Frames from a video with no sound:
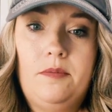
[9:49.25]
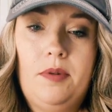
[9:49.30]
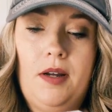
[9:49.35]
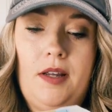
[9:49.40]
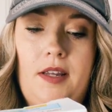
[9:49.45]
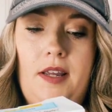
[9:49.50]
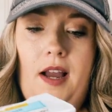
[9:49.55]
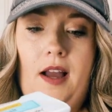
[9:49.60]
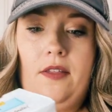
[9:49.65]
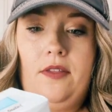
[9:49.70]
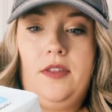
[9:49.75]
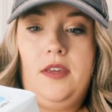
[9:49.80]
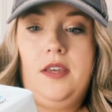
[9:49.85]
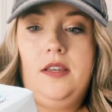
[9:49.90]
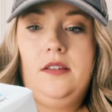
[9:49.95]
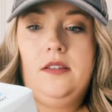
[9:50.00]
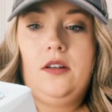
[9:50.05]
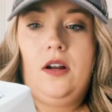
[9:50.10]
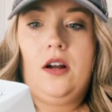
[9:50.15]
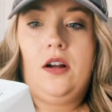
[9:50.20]
But yeah,
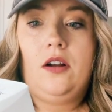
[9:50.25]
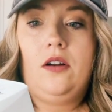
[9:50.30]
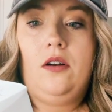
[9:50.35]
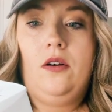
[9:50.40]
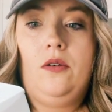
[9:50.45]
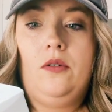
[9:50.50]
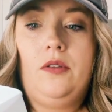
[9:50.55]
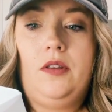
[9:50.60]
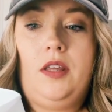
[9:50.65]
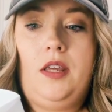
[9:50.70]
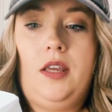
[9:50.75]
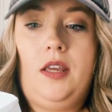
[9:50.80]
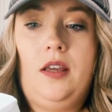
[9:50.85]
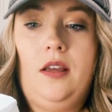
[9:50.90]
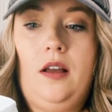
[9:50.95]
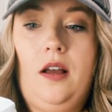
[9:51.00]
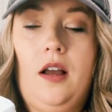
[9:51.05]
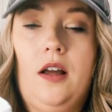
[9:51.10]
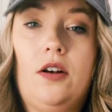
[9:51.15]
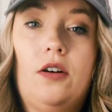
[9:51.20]
these are only
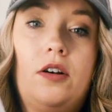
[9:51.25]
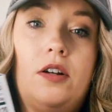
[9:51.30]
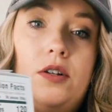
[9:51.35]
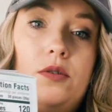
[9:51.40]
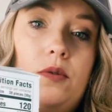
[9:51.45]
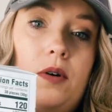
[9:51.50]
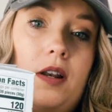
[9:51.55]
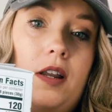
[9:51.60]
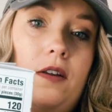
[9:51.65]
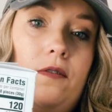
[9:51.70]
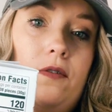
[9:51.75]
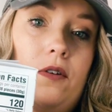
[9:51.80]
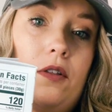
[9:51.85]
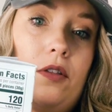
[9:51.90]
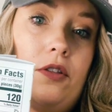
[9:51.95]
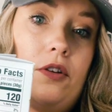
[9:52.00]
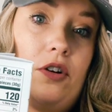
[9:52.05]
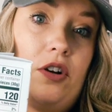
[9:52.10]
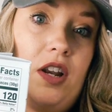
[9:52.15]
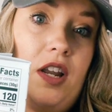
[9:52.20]
120 for
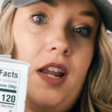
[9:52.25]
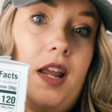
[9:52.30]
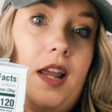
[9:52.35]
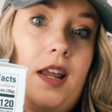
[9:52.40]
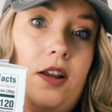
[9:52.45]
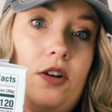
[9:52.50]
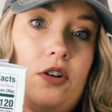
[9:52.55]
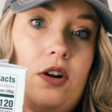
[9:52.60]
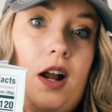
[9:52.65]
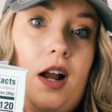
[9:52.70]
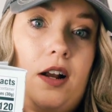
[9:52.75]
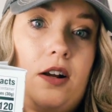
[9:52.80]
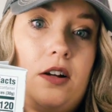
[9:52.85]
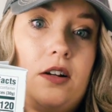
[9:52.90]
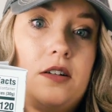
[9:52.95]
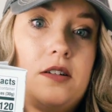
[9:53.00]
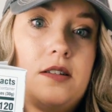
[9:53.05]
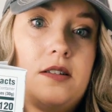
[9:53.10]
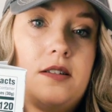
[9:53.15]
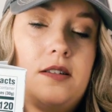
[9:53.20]
38
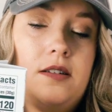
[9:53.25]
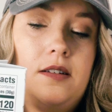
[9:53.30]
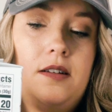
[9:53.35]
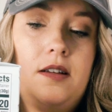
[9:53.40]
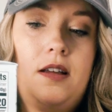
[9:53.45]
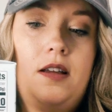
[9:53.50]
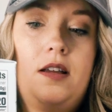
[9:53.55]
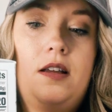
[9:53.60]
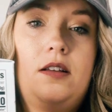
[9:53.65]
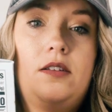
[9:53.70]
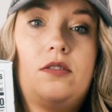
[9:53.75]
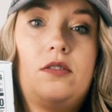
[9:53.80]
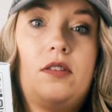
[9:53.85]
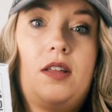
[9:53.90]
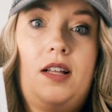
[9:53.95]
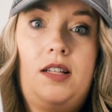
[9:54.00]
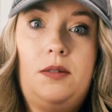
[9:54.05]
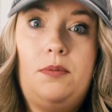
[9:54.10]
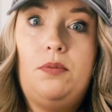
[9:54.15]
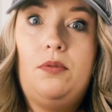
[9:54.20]
crackers. So
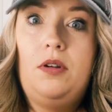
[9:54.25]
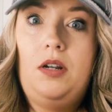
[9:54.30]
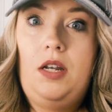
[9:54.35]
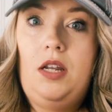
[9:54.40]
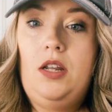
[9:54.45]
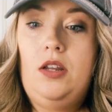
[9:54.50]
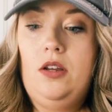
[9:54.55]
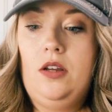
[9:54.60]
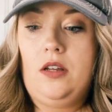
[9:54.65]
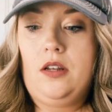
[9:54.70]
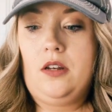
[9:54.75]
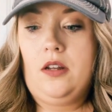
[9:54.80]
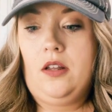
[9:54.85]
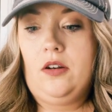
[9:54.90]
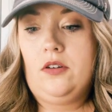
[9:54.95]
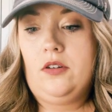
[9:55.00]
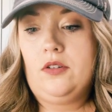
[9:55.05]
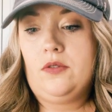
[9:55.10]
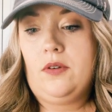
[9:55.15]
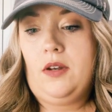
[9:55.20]
that's pretty good,
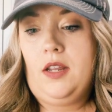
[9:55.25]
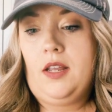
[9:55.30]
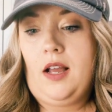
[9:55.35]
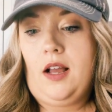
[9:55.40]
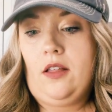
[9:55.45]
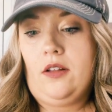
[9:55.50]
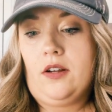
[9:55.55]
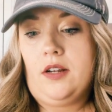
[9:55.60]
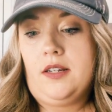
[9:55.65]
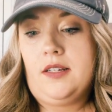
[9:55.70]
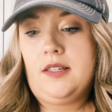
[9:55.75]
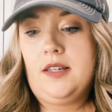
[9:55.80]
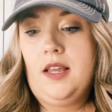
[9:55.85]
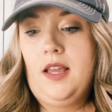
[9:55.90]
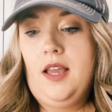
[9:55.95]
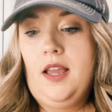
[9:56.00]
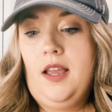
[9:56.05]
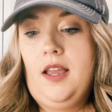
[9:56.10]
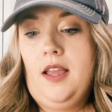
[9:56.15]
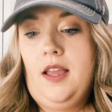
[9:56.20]
120 calories.
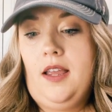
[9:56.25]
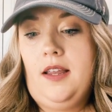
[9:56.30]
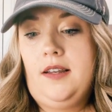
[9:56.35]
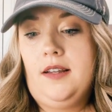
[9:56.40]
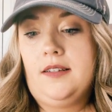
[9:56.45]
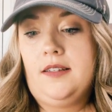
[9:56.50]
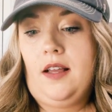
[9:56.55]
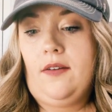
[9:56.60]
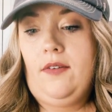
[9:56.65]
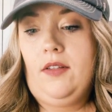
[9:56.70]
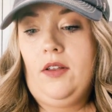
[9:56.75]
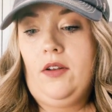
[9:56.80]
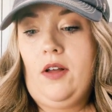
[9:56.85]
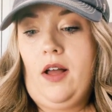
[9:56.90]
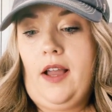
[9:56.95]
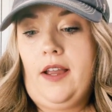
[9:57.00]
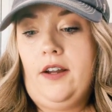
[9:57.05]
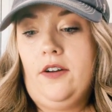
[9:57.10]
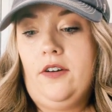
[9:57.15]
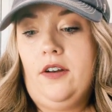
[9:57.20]
It does have a little
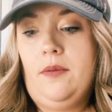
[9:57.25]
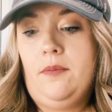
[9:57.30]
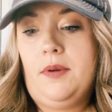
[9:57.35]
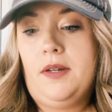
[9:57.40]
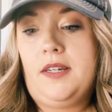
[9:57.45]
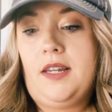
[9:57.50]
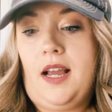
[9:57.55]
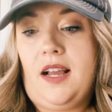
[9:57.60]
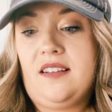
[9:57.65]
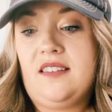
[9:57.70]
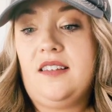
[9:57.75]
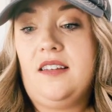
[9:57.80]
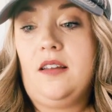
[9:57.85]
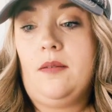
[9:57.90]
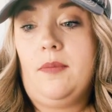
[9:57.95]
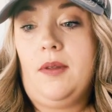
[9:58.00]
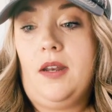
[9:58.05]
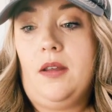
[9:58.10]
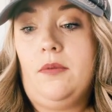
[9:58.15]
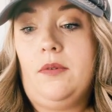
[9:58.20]
iron and
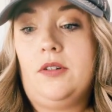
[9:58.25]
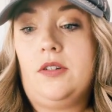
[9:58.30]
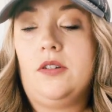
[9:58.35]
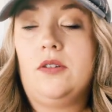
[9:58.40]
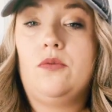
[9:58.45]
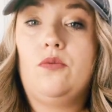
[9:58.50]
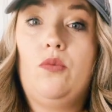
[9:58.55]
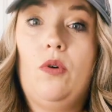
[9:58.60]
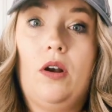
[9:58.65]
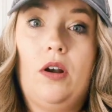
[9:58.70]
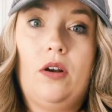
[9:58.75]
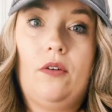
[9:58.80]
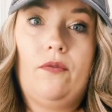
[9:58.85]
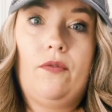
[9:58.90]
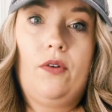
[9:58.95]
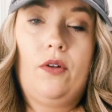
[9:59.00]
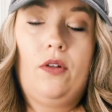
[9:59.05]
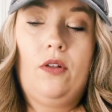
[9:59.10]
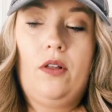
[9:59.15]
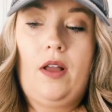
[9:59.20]
potassium in it, which is
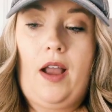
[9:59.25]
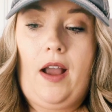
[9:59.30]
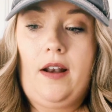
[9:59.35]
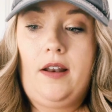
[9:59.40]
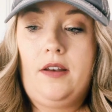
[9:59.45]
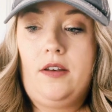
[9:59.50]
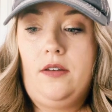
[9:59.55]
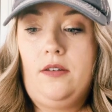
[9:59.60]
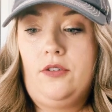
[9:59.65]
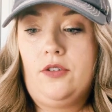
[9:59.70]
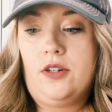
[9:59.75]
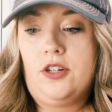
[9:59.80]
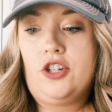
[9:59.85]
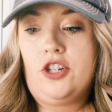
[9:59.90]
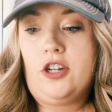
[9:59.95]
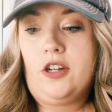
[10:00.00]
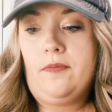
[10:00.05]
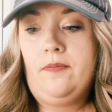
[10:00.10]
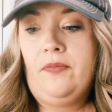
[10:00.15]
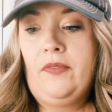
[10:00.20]
wonderful, added
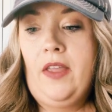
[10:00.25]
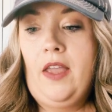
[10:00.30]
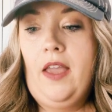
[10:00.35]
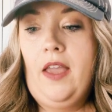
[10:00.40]
nutrition.